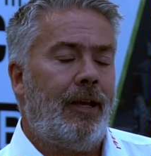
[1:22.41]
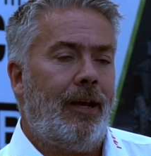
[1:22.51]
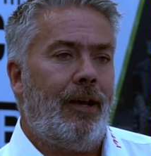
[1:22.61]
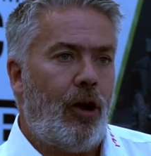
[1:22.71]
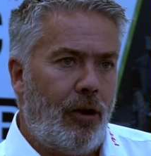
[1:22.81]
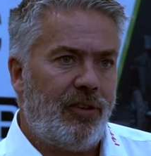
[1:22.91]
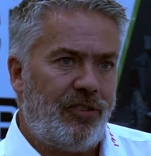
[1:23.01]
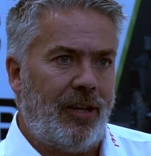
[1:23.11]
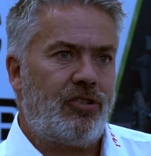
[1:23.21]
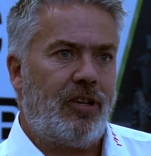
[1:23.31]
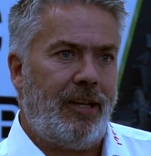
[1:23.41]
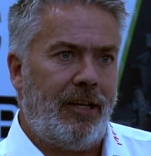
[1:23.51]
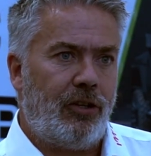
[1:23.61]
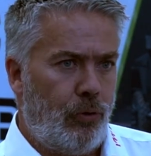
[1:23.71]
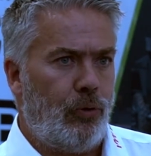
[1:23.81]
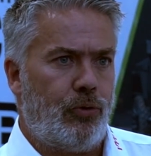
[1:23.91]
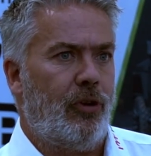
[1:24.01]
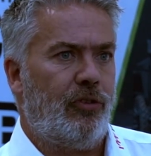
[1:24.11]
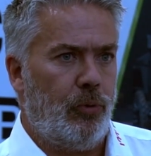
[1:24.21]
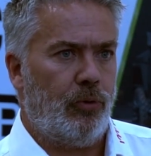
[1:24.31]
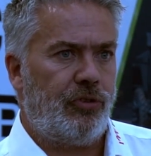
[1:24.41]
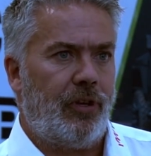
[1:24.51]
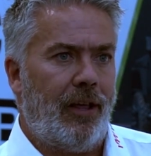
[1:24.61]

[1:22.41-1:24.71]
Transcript: are essentially crew transports,